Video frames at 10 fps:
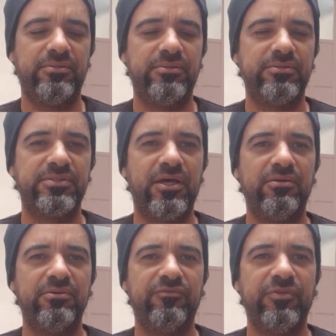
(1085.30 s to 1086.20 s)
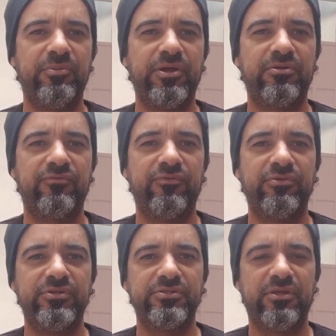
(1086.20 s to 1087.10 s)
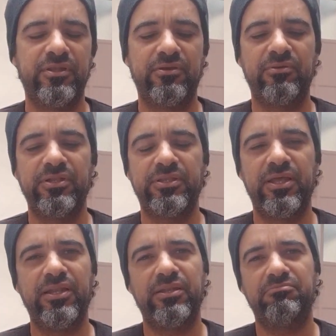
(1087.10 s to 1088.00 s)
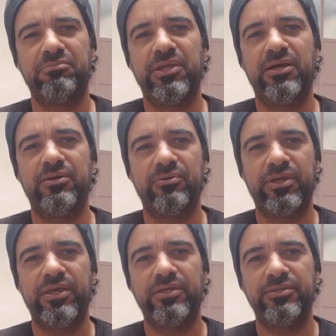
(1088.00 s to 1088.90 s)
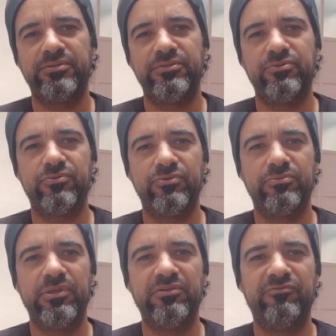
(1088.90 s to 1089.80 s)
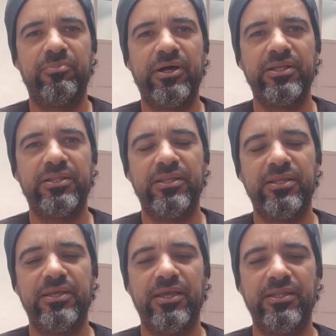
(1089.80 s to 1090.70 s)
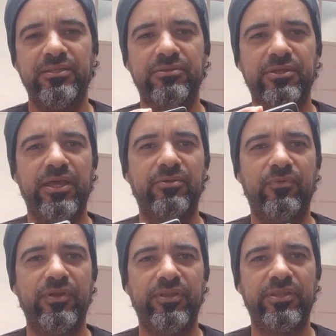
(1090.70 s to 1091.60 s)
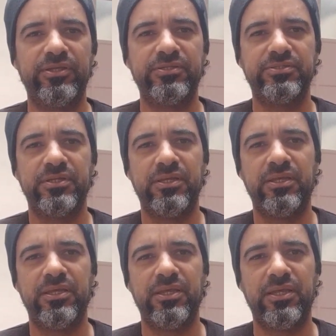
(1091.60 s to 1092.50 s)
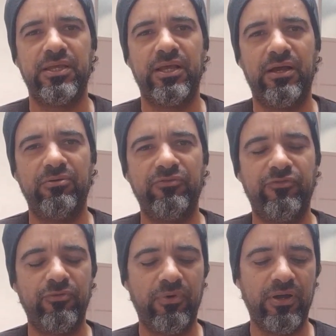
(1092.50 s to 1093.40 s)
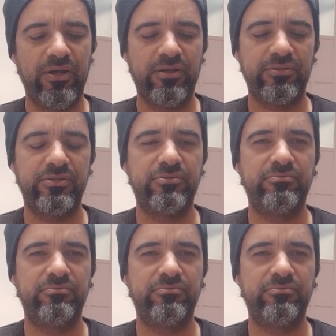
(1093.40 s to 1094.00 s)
the sound of the microphone is not that great, then yeah, okay, you could live by it and get one of these. Now, if you are